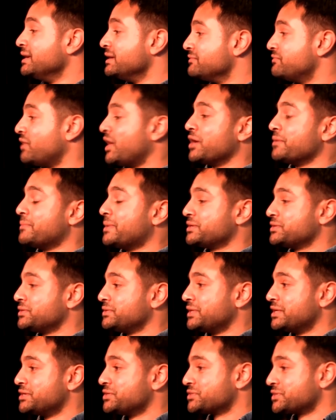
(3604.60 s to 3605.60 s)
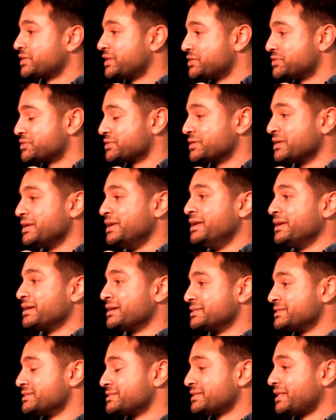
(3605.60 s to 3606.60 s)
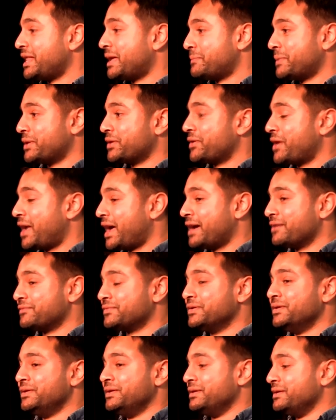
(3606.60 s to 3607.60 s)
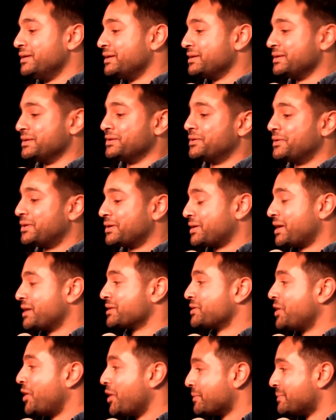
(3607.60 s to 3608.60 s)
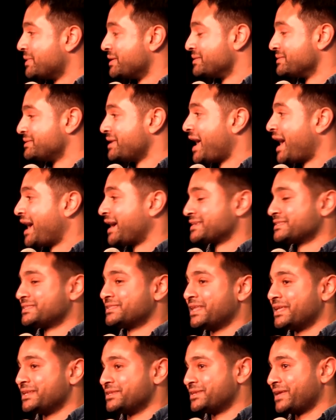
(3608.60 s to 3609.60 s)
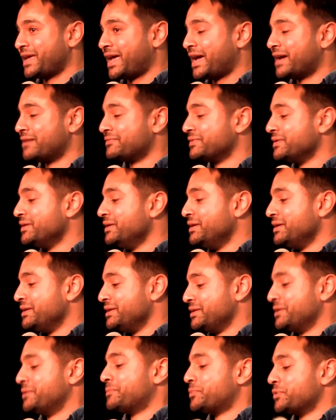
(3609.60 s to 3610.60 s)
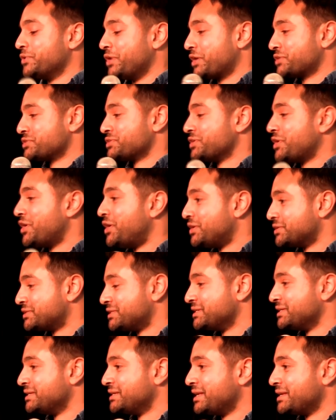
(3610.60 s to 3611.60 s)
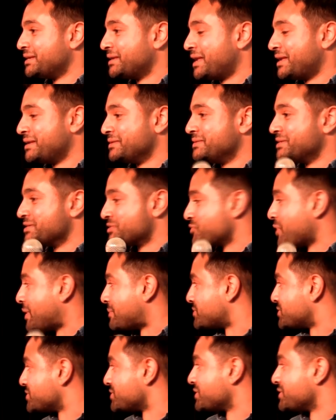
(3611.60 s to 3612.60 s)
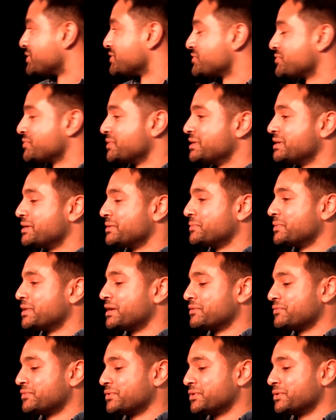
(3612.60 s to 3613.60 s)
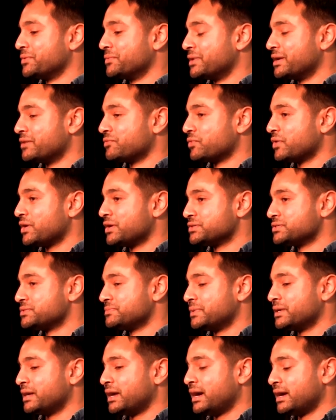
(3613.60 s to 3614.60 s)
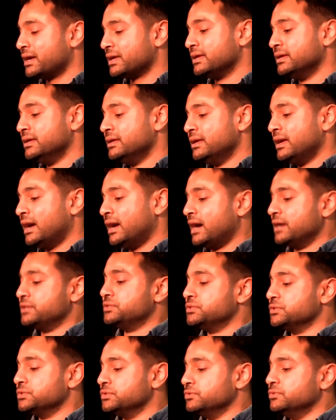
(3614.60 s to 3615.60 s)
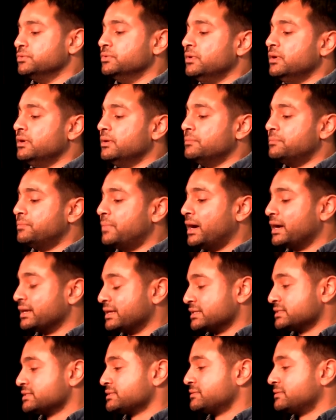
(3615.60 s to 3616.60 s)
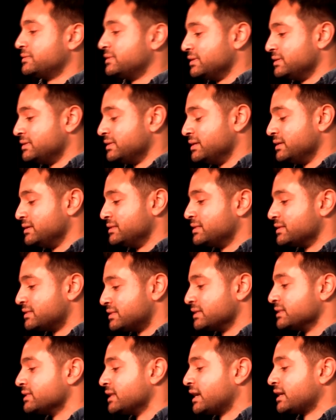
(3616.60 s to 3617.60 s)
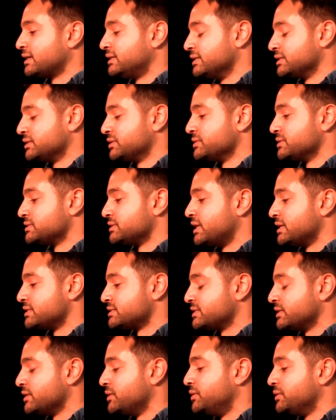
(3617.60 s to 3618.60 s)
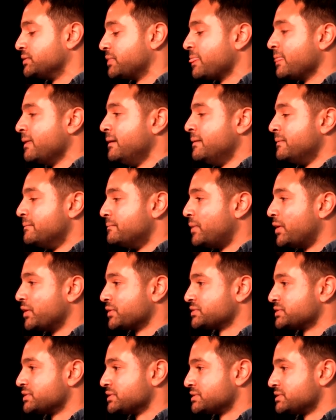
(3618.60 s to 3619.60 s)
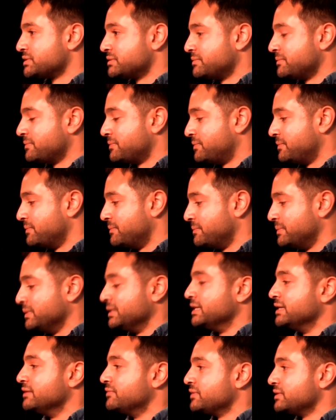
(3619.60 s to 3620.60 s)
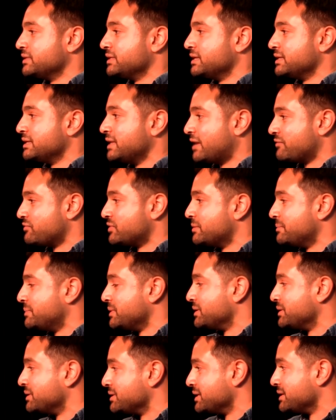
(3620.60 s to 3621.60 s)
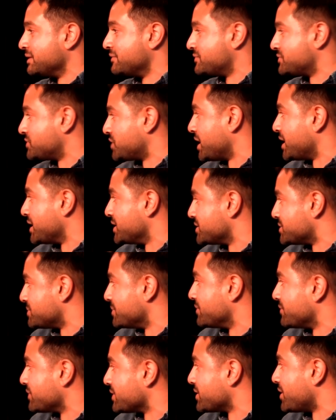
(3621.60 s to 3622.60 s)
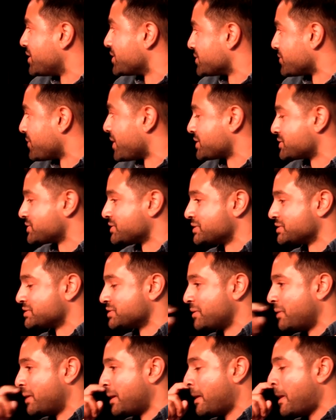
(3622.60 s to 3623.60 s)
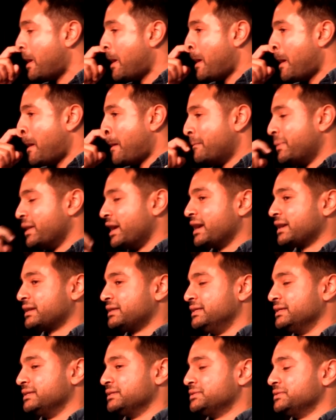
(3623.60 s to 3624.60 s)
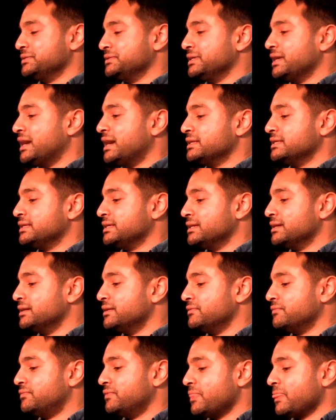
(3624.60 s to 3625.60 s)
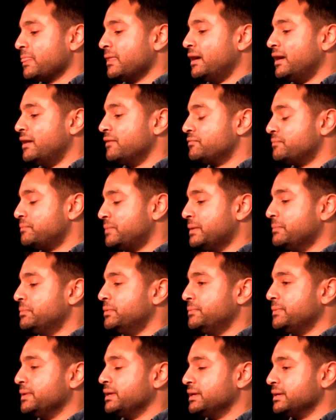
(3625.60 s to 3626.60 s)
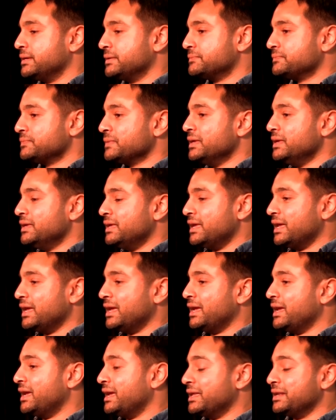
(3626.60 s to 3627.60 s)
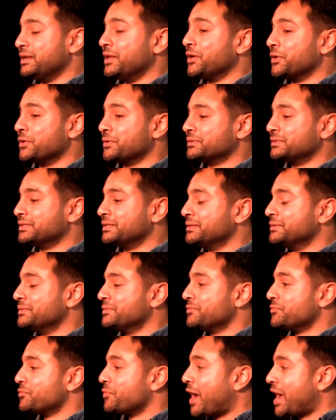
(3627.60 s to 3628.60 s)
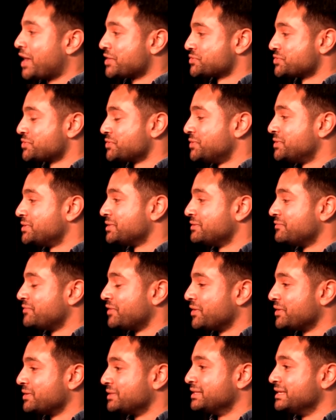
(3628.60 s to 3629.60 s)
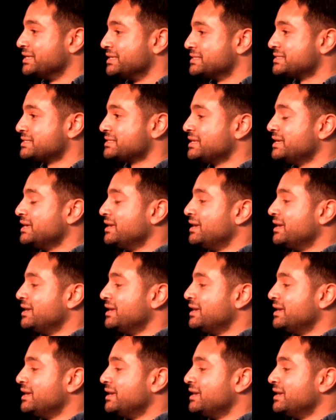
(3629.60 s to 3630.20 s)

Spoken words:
environmental legislation? Because it's a lot better to have a carbon tax than to have production halted and disruptions on the street and whatever else. But I guess the thing that I cling to is less the old Marxist belief in the inevitability of change moving in our direction and so on, but I cling to the idea of people being inherently rational. At the very least,